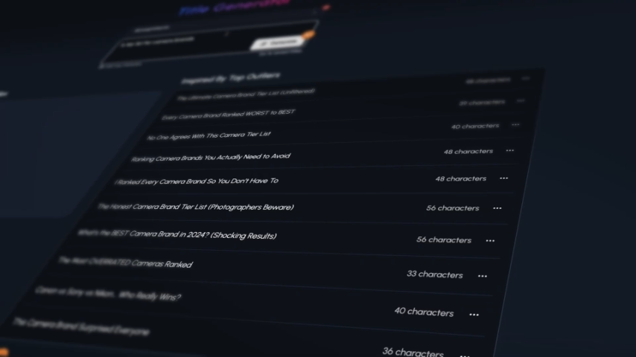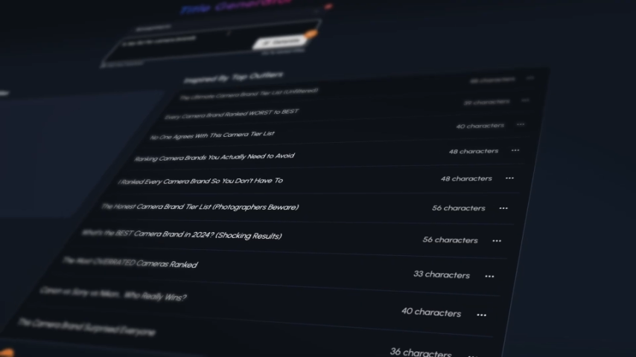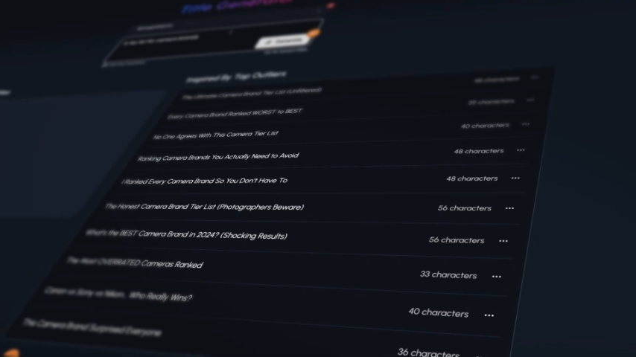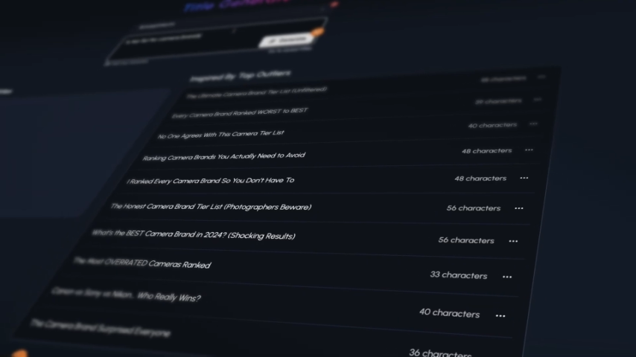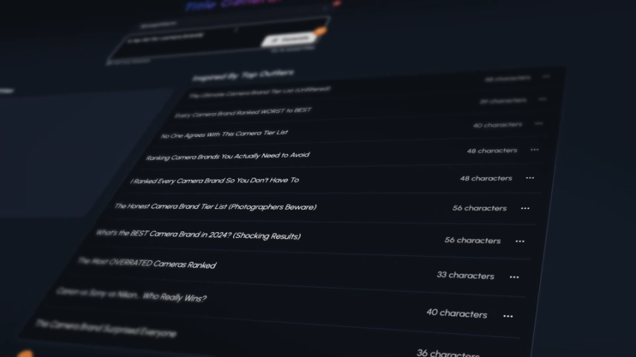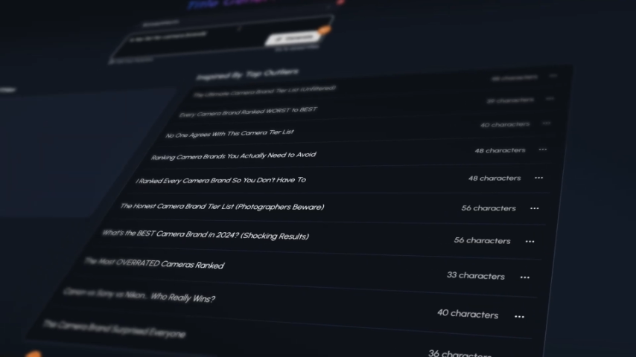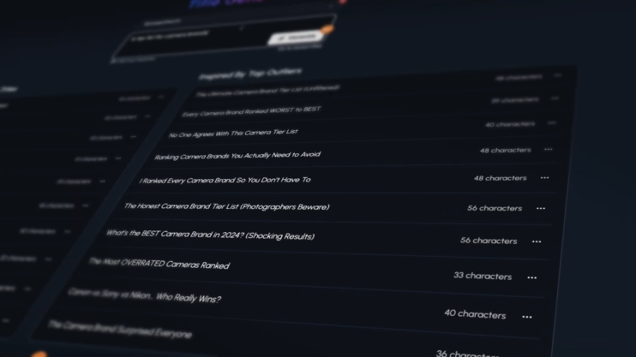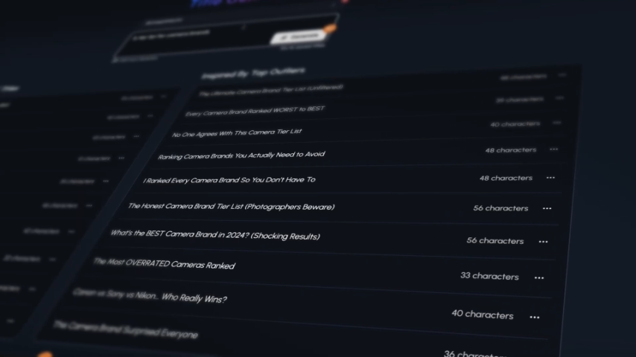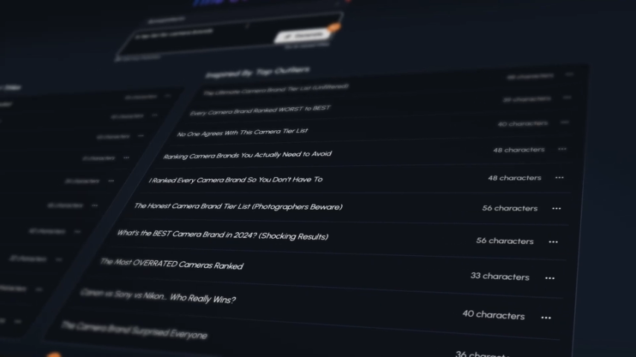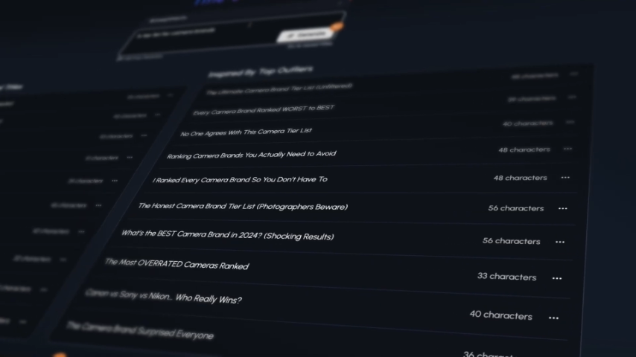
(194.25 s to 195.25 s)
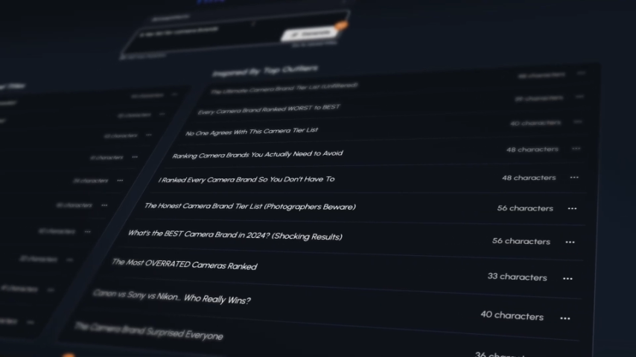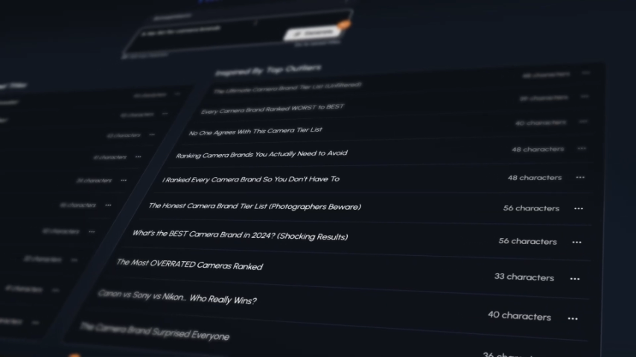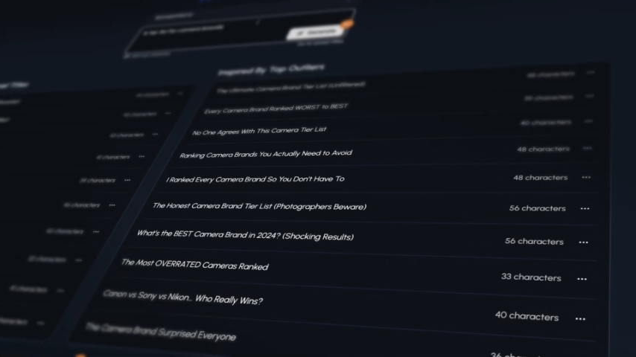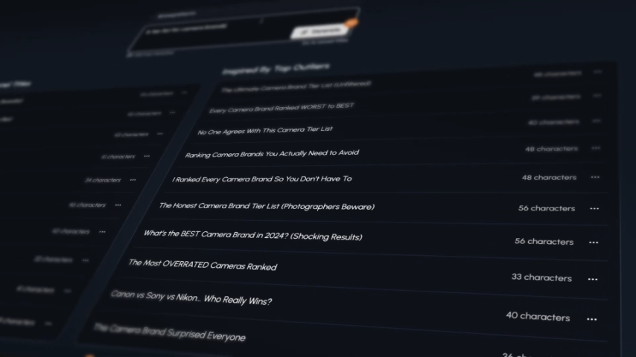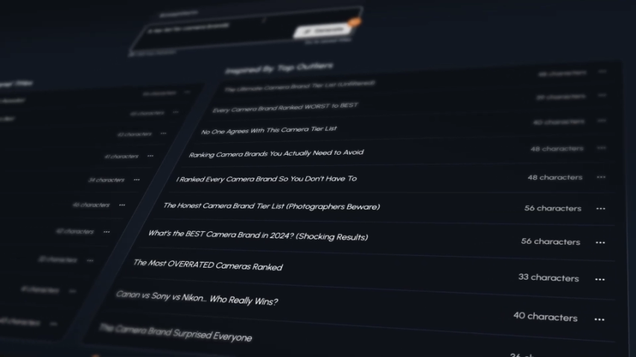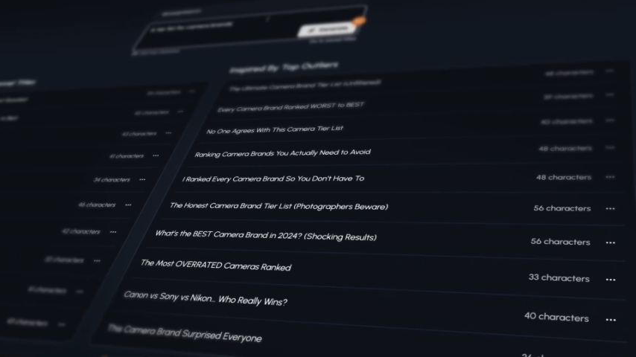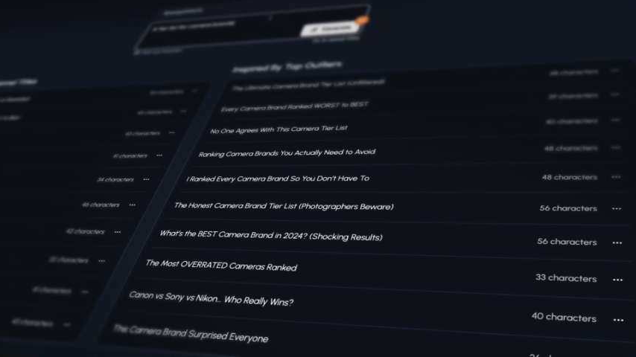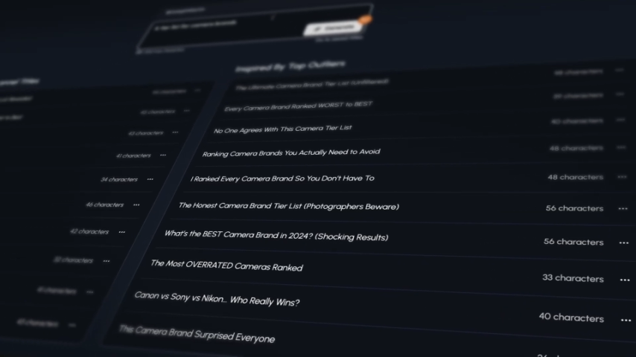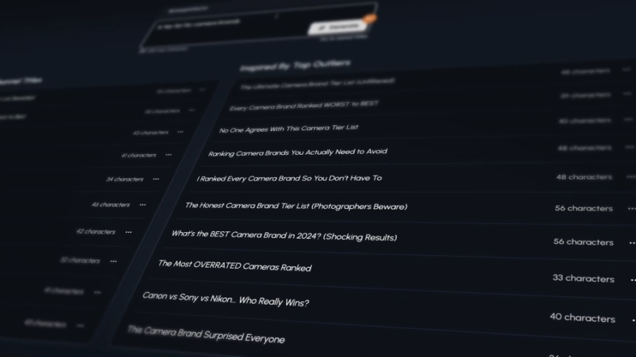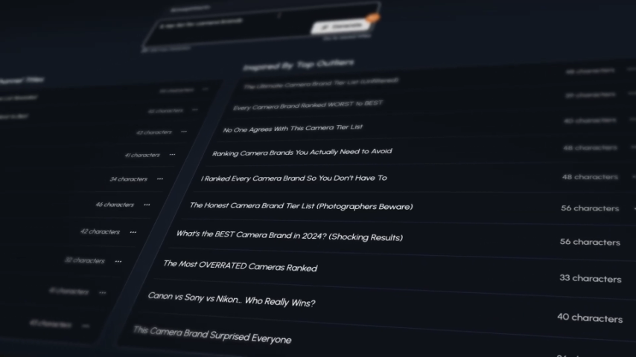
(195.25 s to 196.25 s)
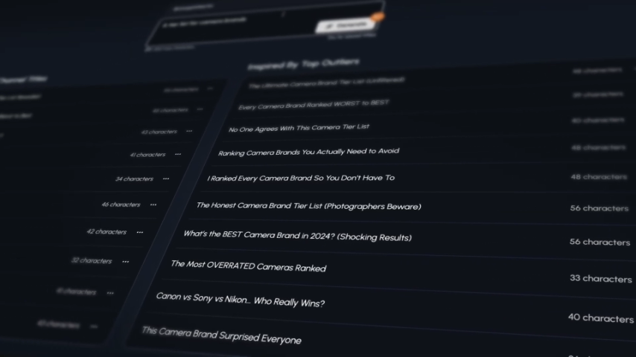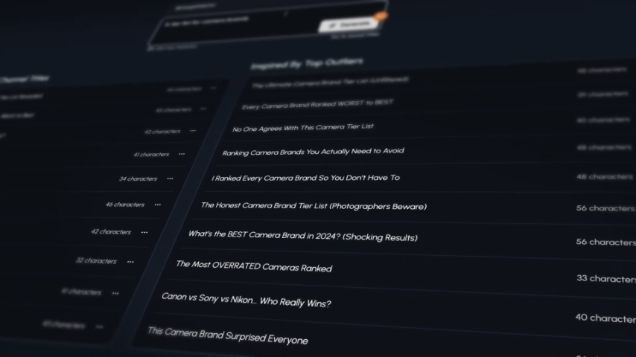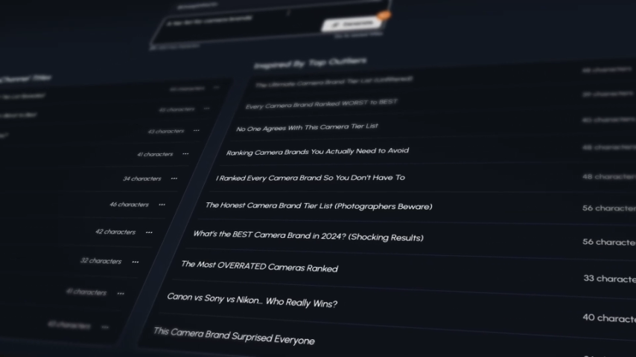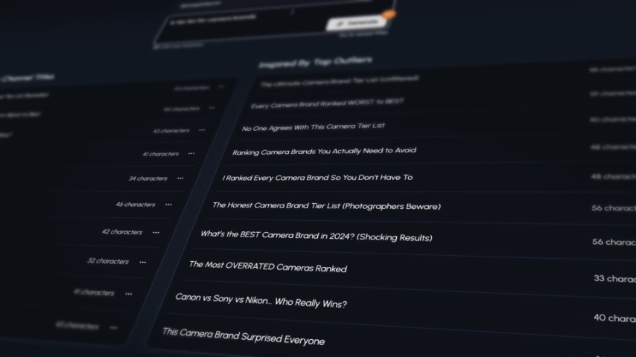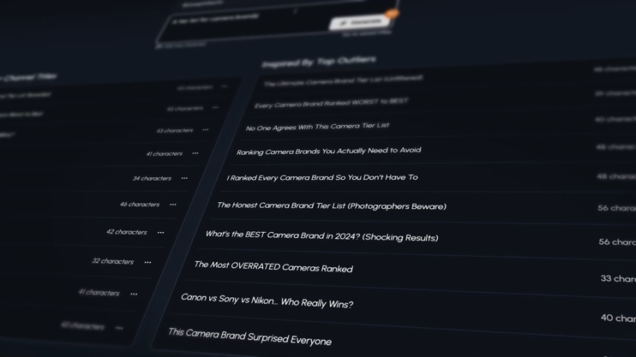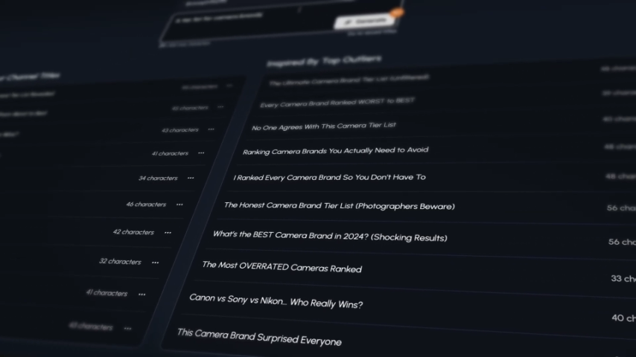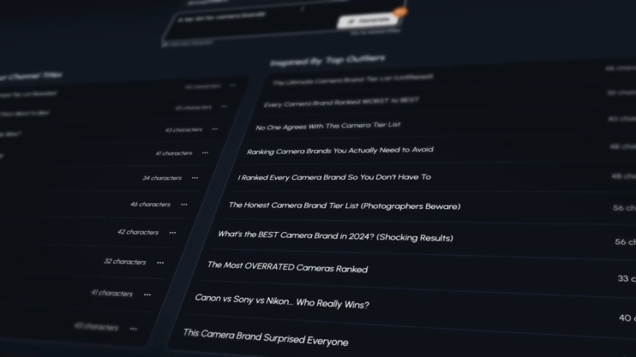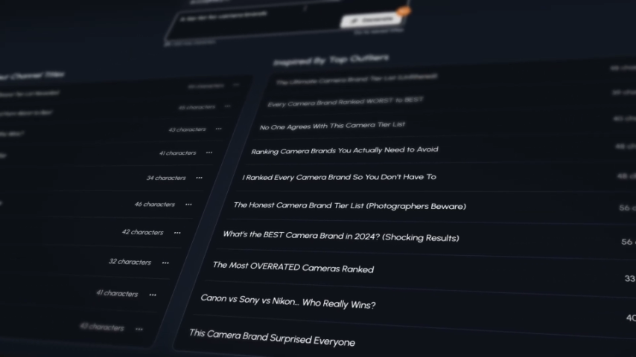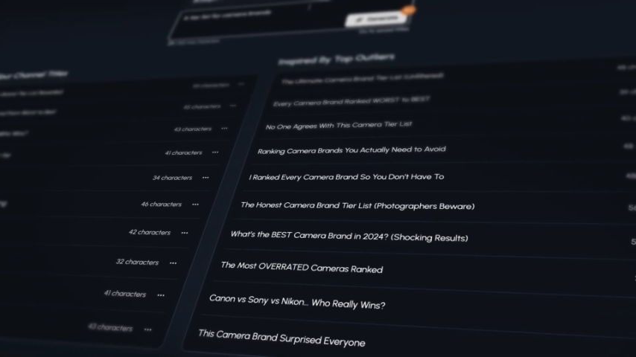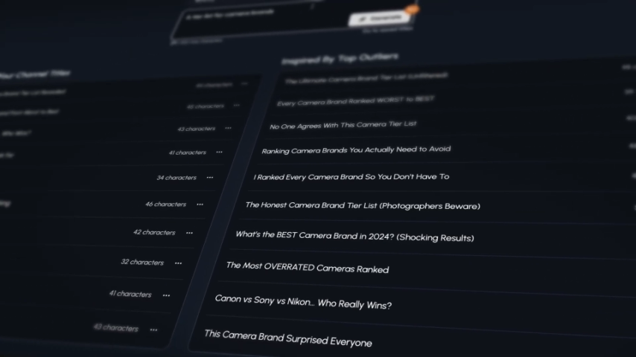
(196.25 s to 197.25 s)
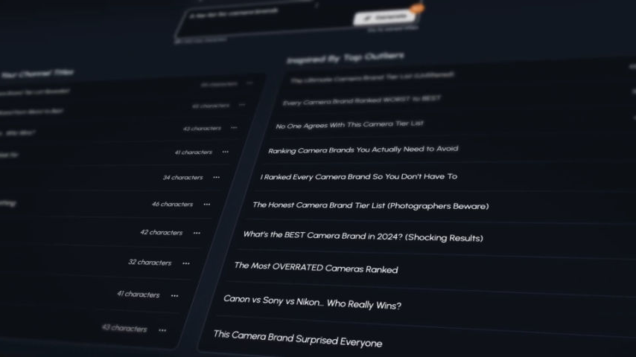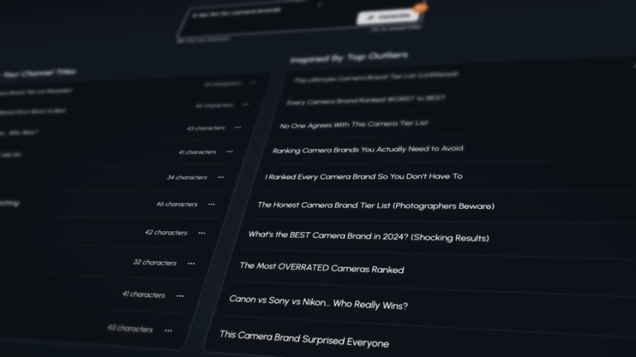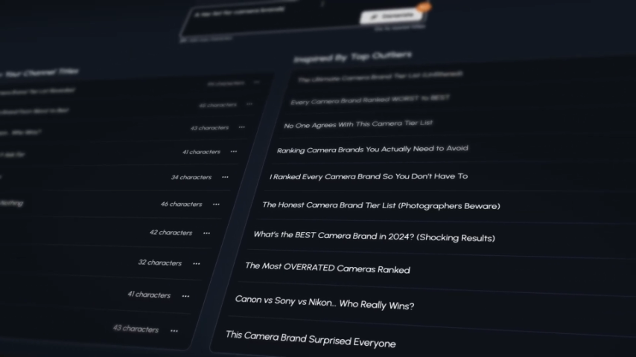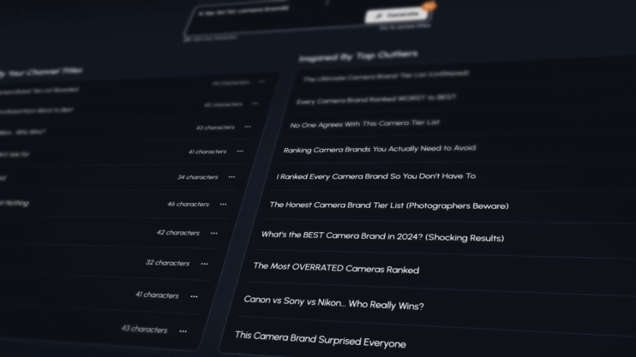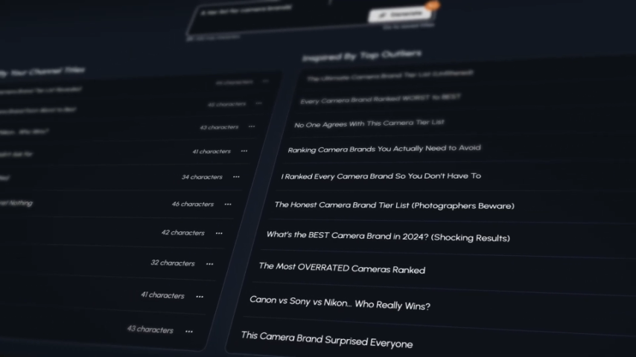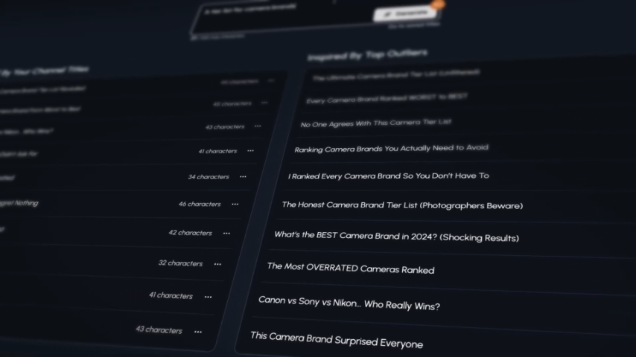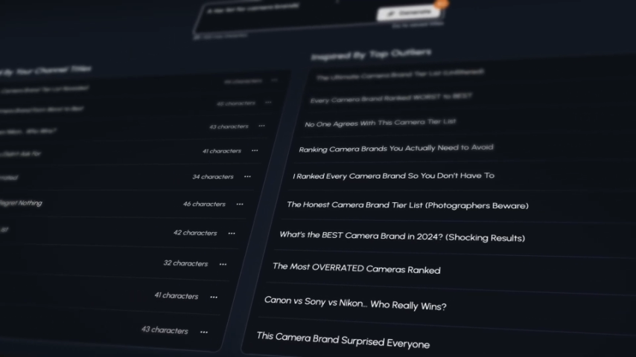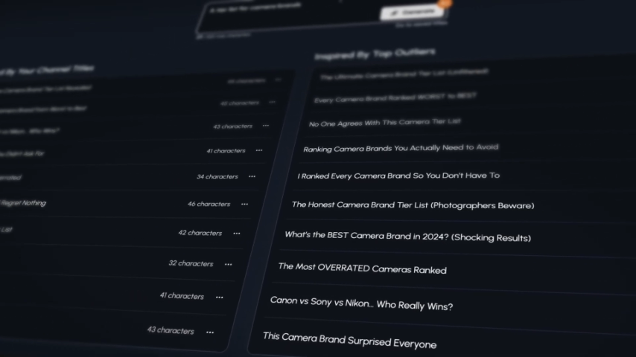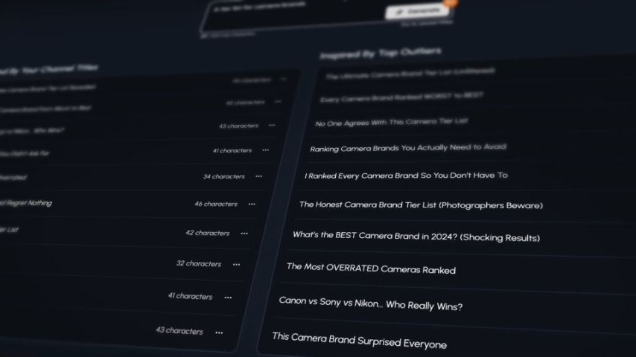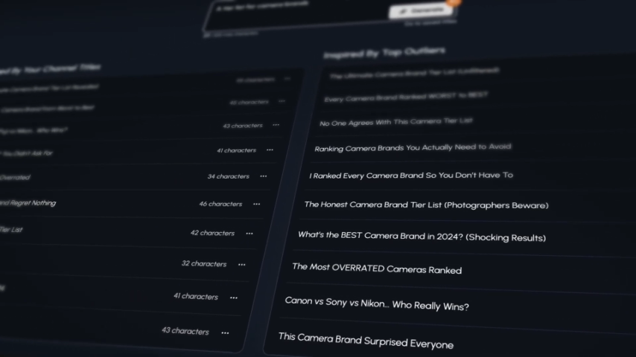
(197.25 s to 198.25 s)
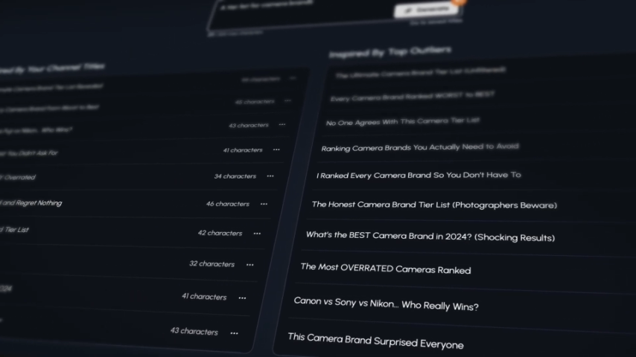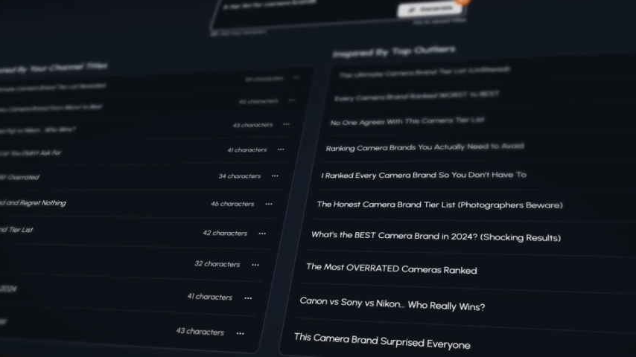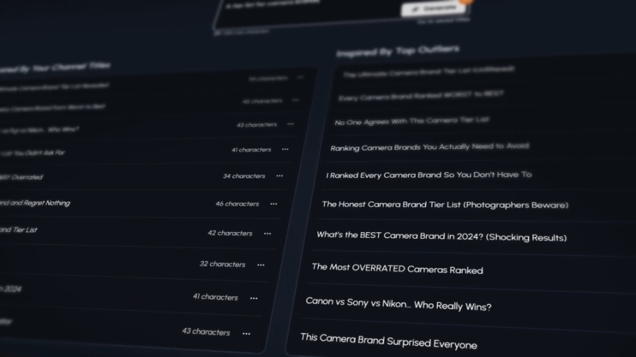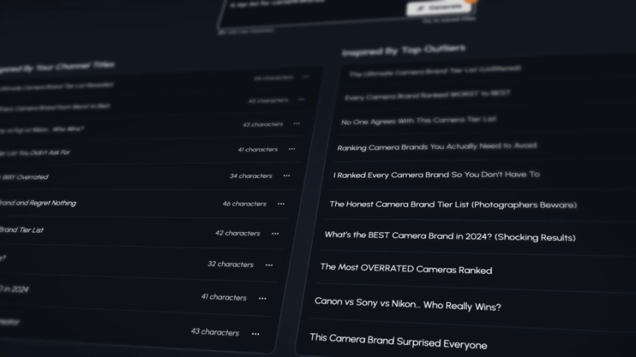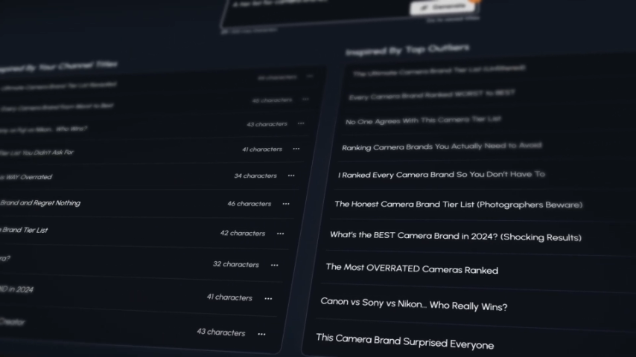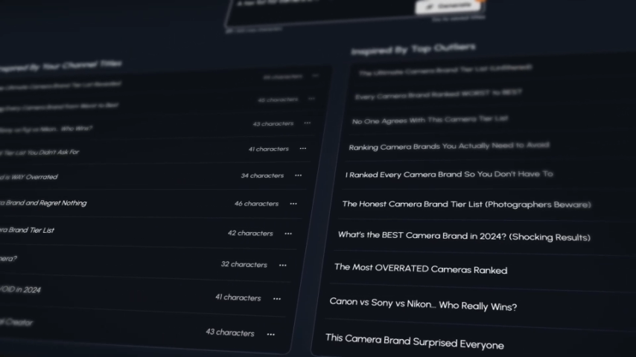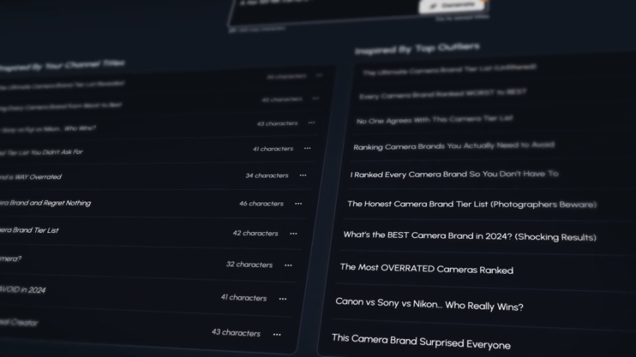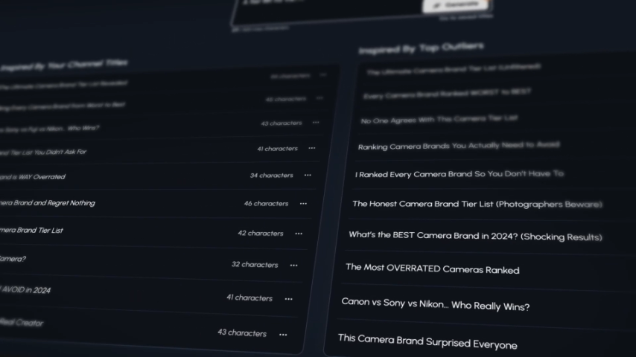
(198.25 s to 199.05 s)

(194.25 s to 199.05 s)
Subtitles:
No face is visible, so there are no lips to read.